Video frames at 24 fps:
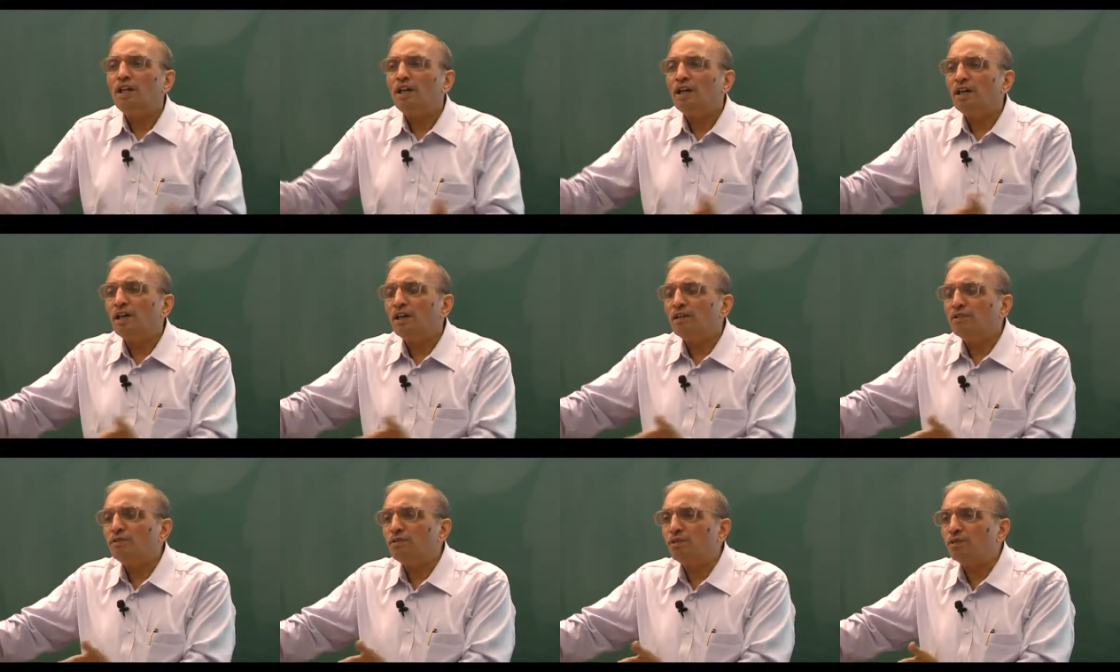
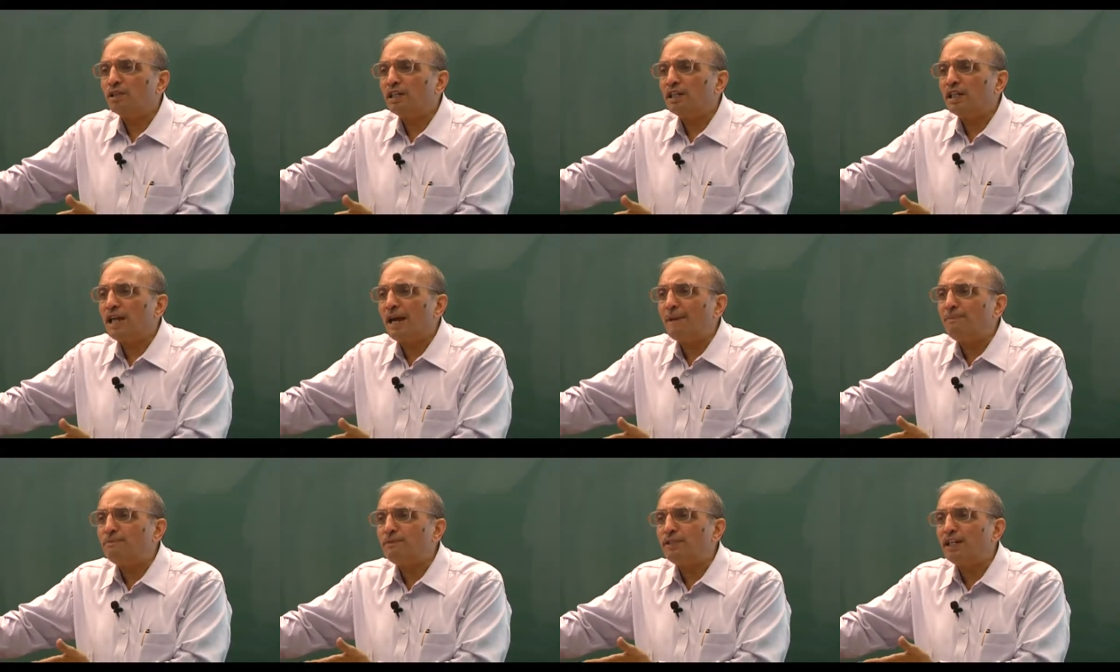uh, to
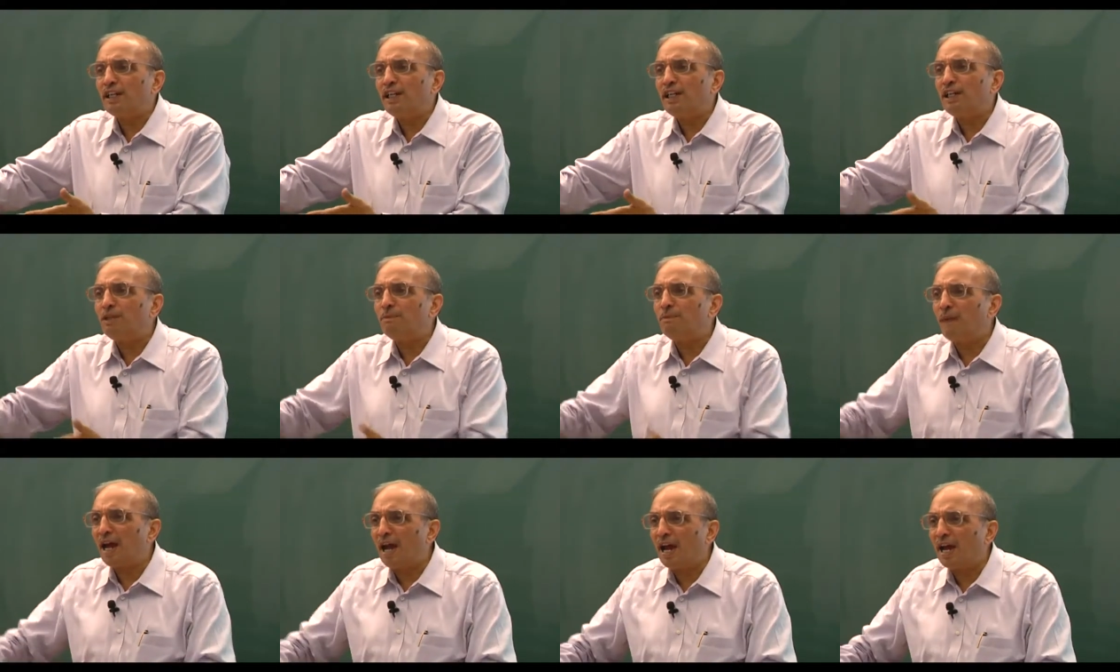capture
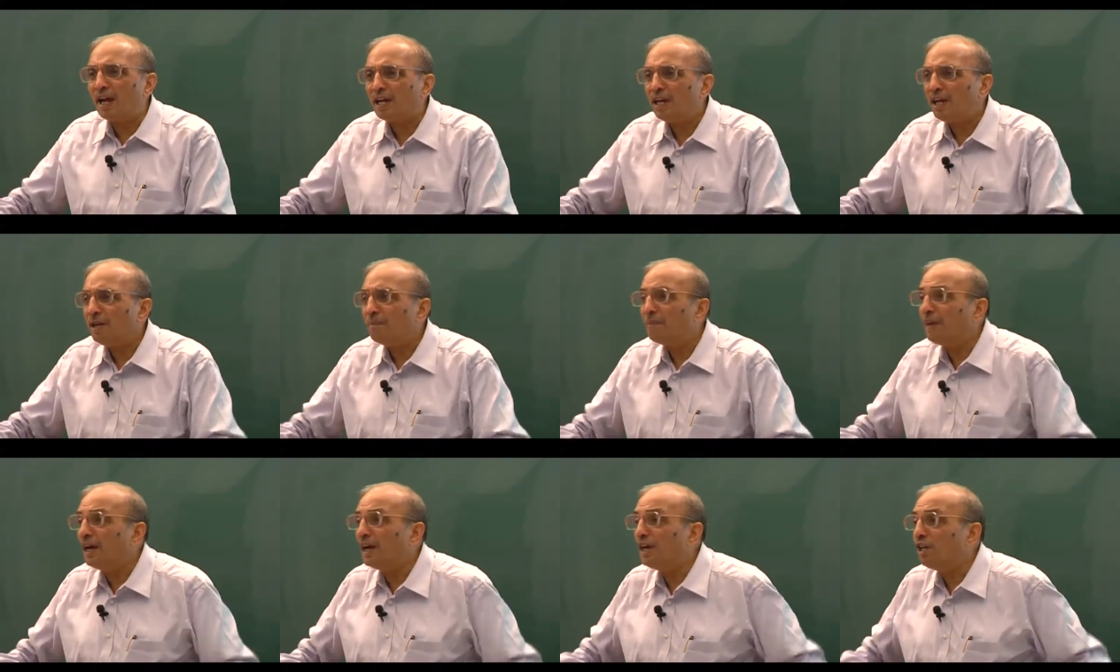it
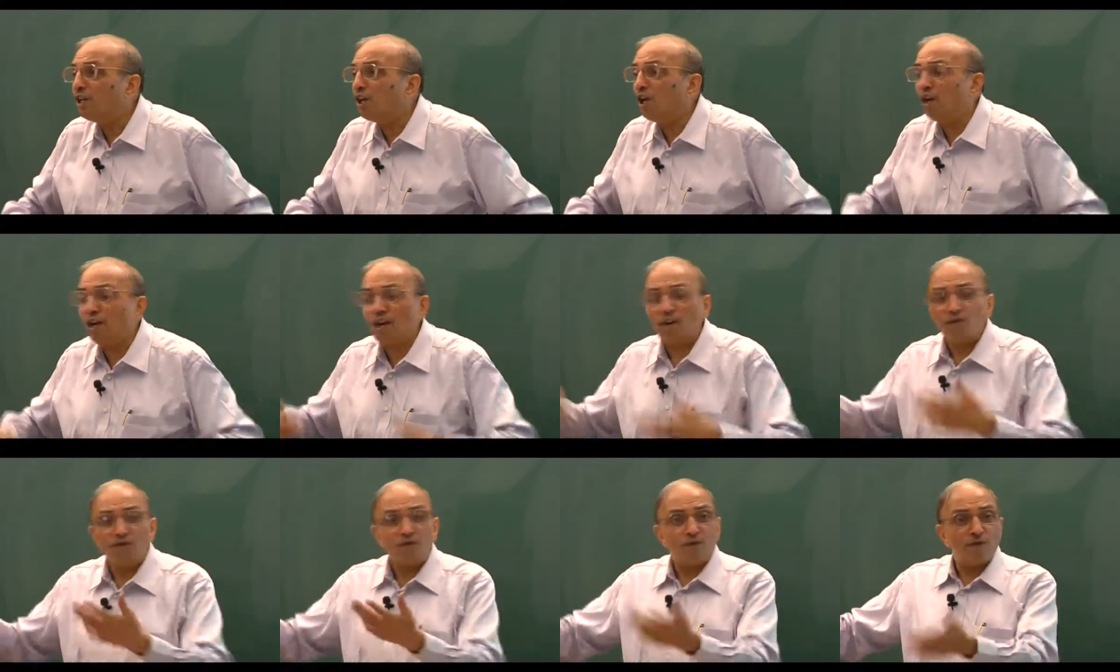back by a lot
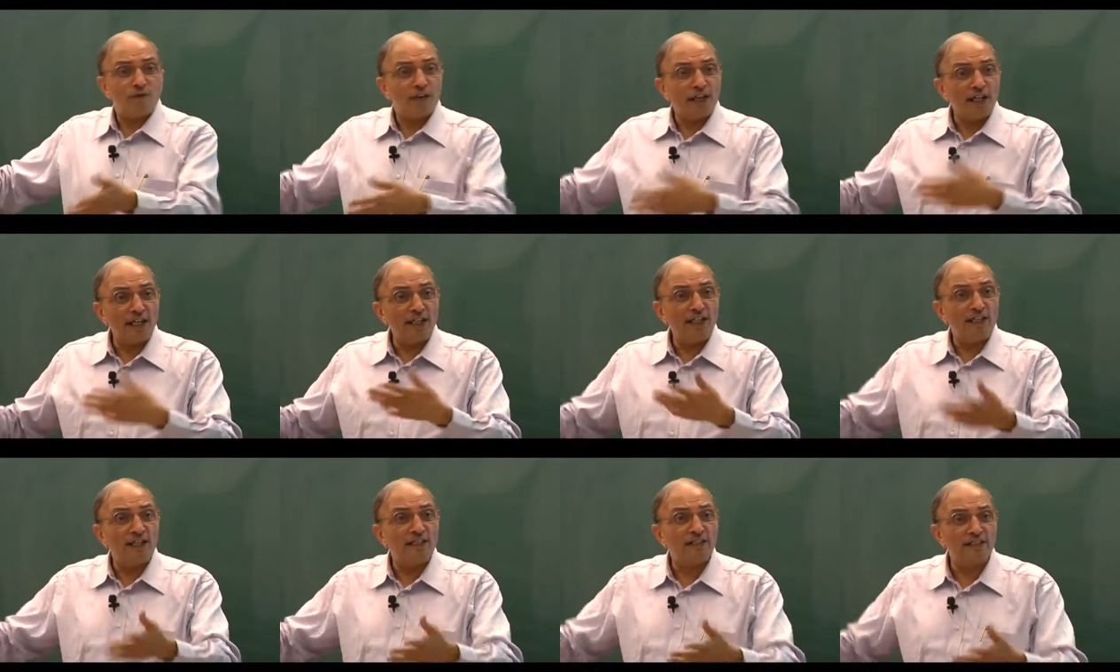of
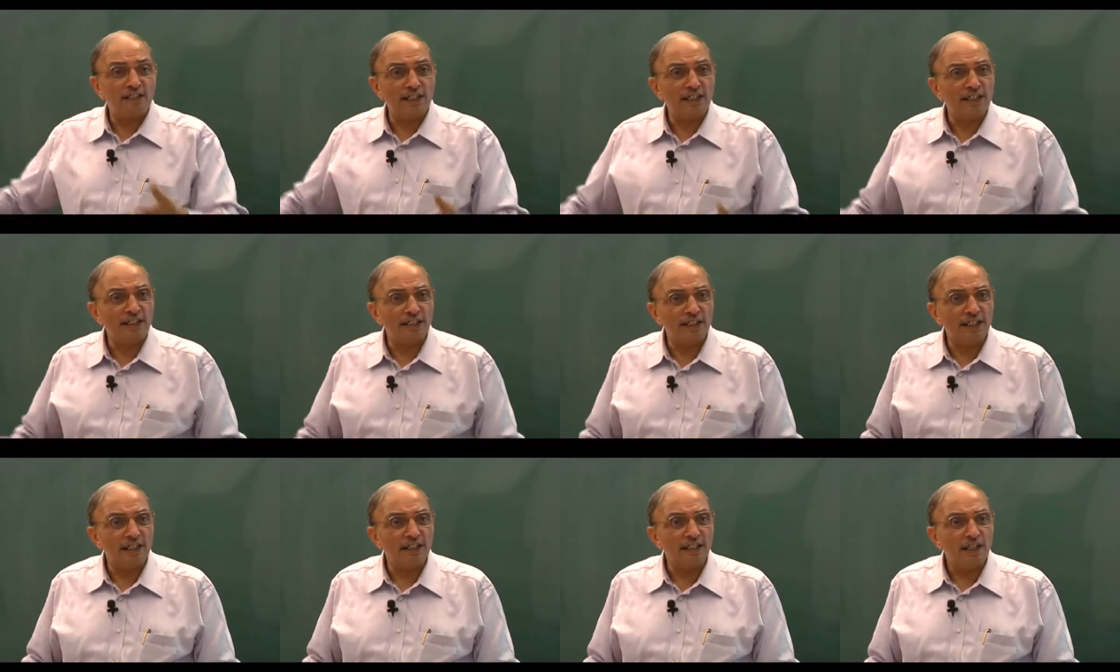very discreet
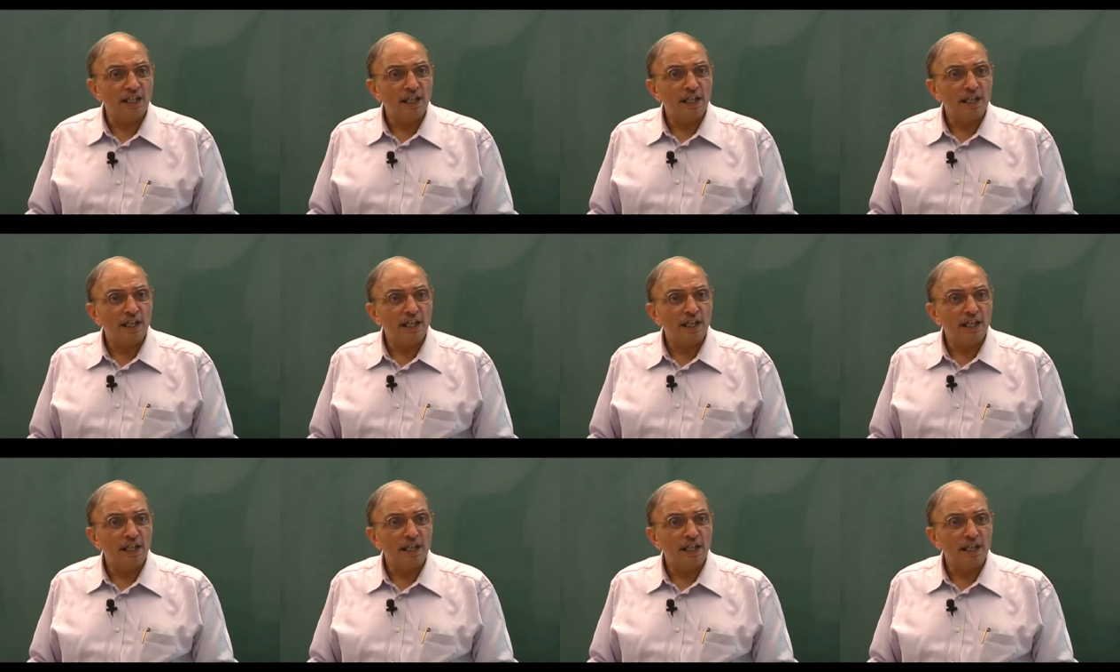things